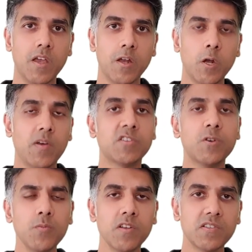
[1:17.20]
Now, as
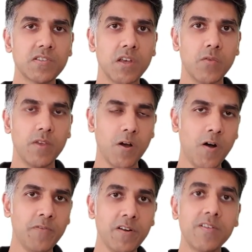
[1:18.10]
humans, we
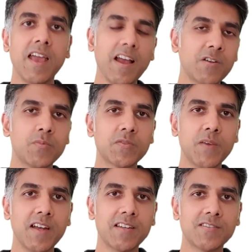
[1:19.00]
often react to
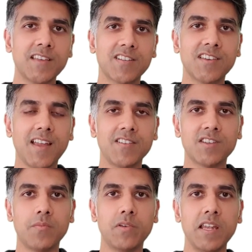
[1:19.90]
perspectives that challenge
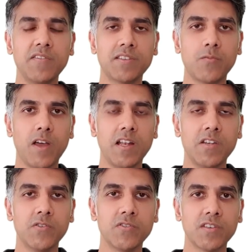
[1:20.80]
our beliefs and
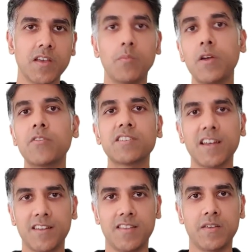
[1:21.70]
values by
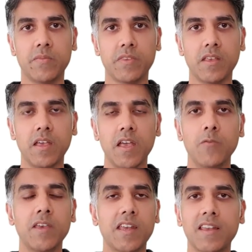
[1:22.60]
rejecting them.
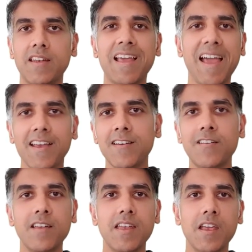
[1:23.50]
We can get
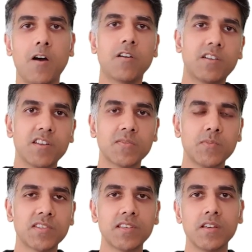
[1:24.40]
angry or
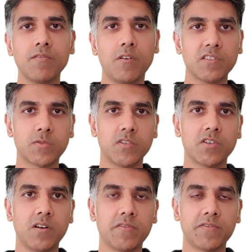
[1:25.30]
dismissive or switch
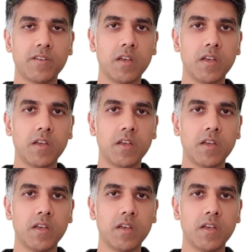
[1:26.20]
off.